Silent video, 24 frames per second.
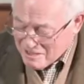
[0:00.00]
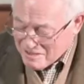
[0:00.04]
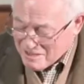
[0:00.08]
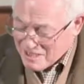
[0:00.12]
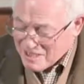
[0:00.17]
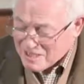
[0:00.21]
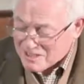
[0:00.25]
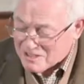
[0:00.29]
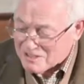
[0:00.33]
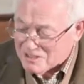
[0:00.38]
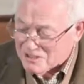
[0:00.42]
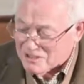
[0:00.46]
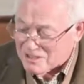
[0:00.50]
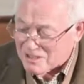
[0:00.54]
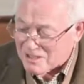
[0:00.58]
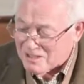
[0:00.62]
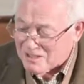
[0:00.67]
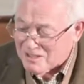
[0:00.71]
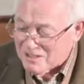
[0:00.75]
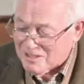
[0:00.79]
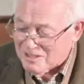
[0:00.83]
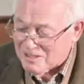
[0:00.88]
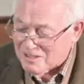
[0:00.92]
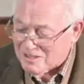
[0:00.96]
that's
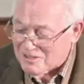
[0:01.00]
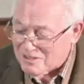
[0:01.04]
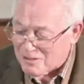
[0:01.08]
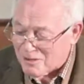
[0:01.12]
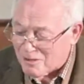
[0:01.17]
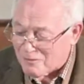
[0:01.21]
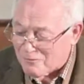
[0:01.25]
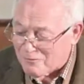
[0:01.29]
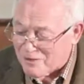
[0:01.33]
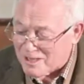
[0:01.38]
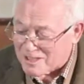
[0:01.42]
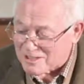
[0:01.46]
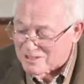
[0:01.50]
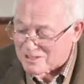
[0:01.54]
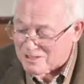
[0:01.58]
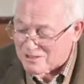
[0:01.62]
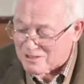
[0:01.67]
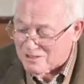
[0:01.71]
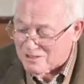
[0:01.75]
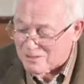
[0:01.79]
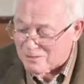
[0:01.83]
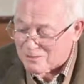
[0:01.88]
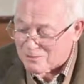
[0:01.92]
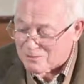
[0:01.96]
not
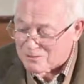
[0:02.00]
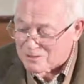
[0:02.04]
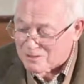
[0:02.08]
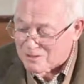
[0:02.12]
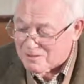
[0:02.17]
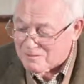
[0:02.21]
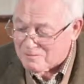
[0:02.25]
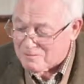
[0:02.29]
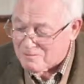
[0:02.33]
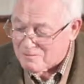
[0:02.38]
affecting those.